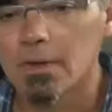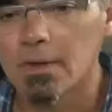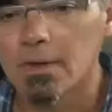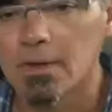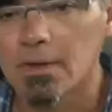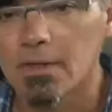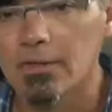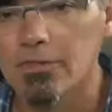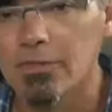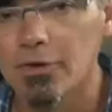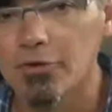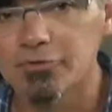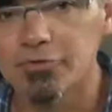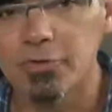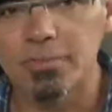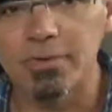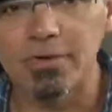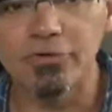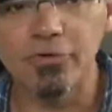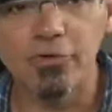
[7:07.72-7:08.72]
And those
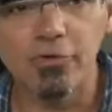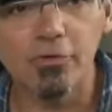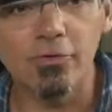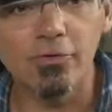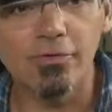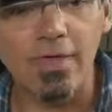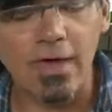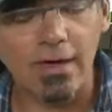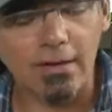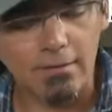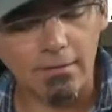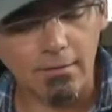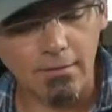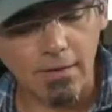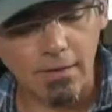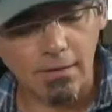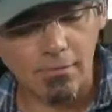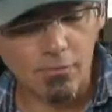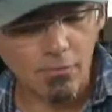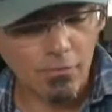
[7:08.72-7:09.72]
would be two that,
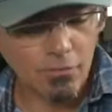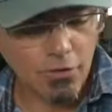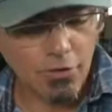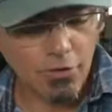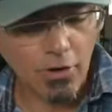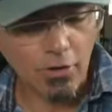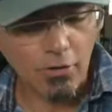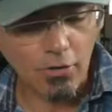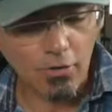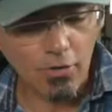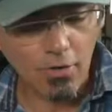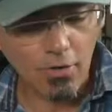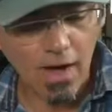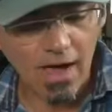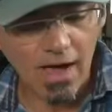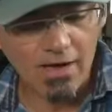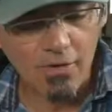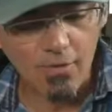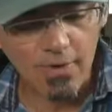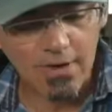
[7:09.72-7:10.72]
you know,
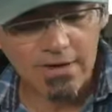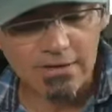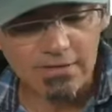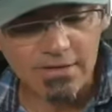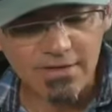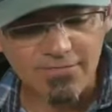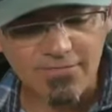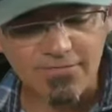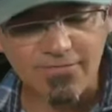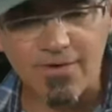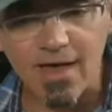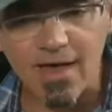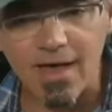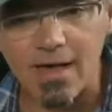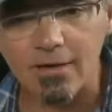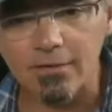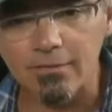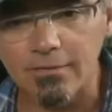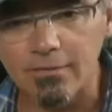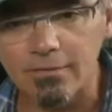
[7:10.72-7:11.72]
I quickly
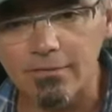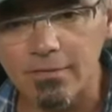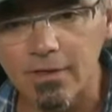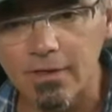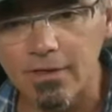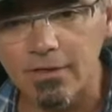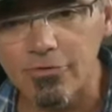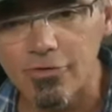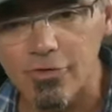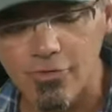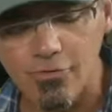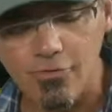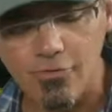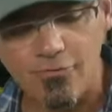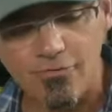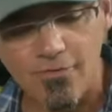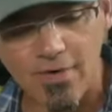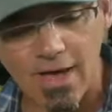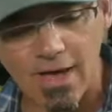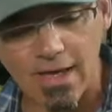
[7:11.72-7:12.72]
found. Can you
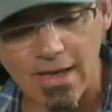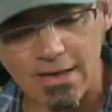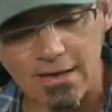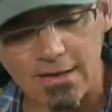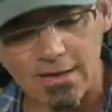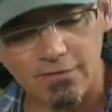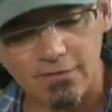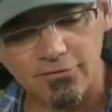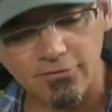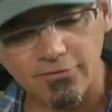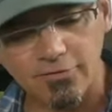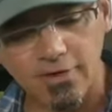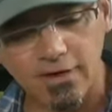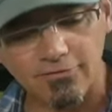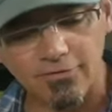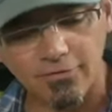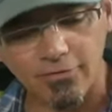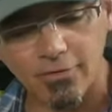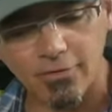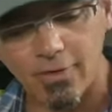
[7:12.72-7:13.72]
find
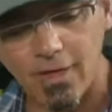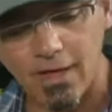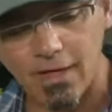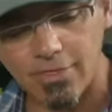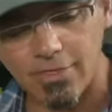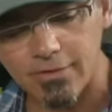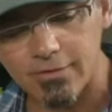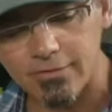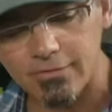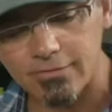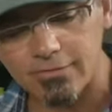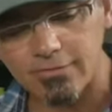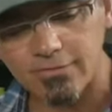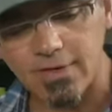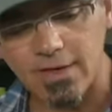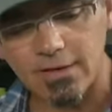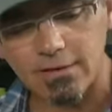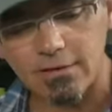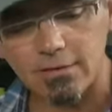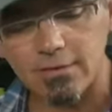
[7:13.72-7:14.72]
several others
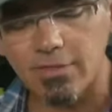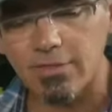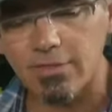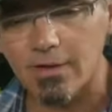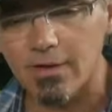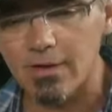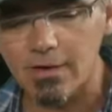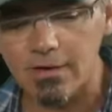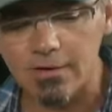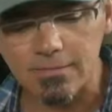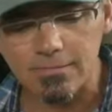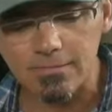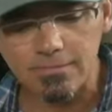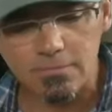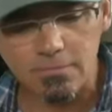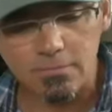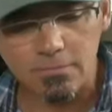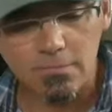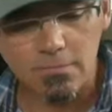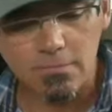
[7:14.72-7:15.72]
that are there?
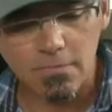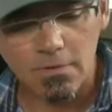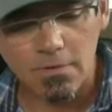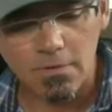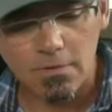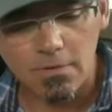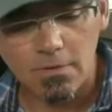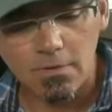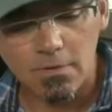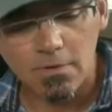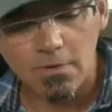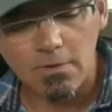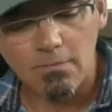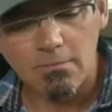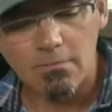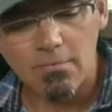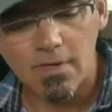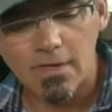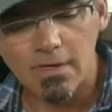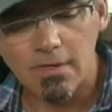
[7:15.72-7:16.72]

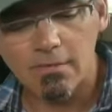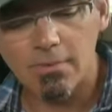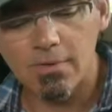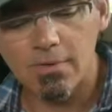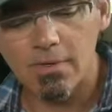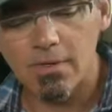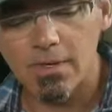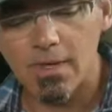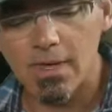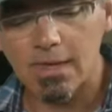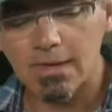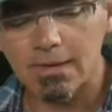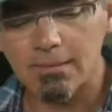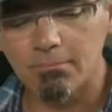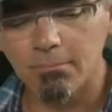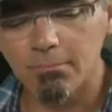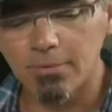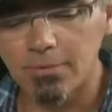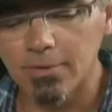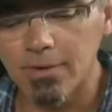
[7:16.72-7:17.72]
Maybe in
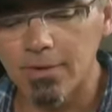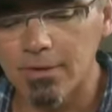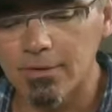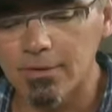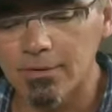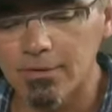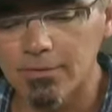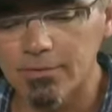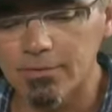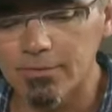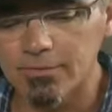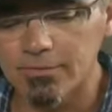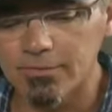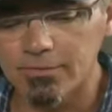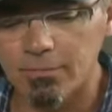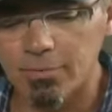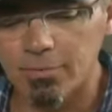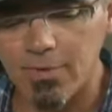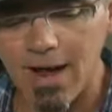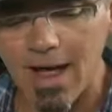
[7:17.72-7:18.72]

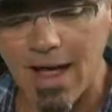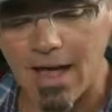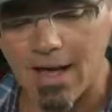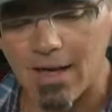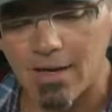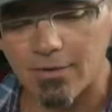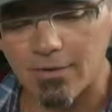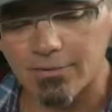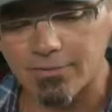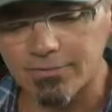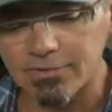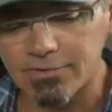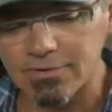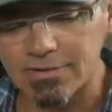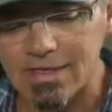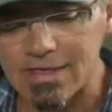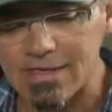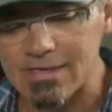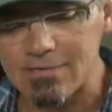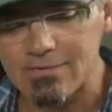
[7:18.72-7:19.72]
blows, brown
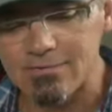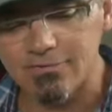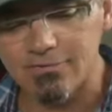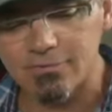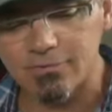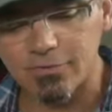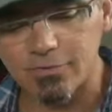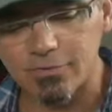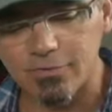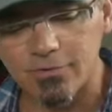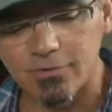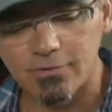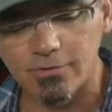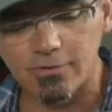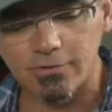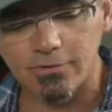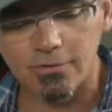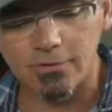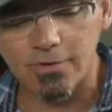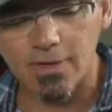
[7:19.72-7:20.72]
leaves with
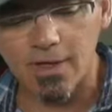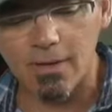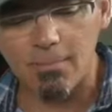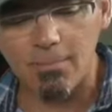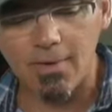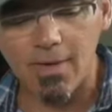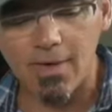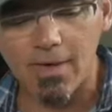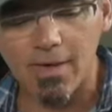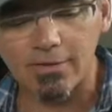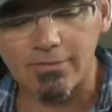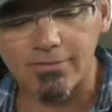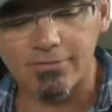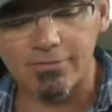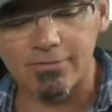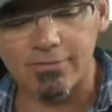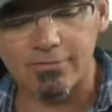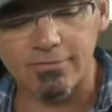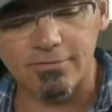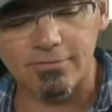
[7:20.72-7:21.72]
curled up
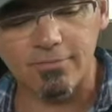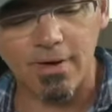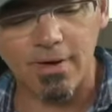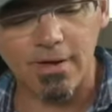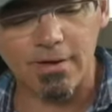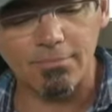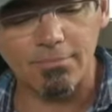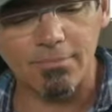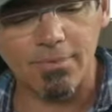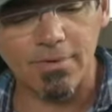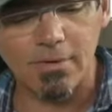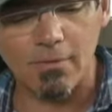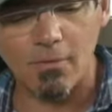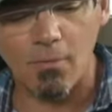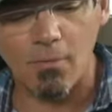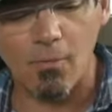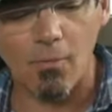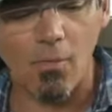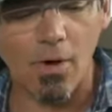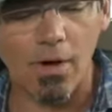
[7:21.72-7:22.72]
edges might be
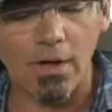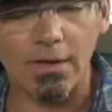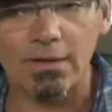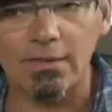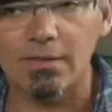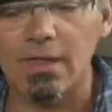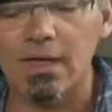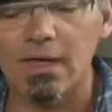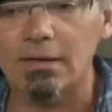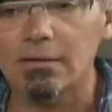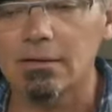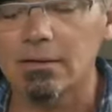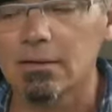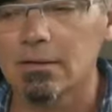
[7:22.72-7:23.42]
one that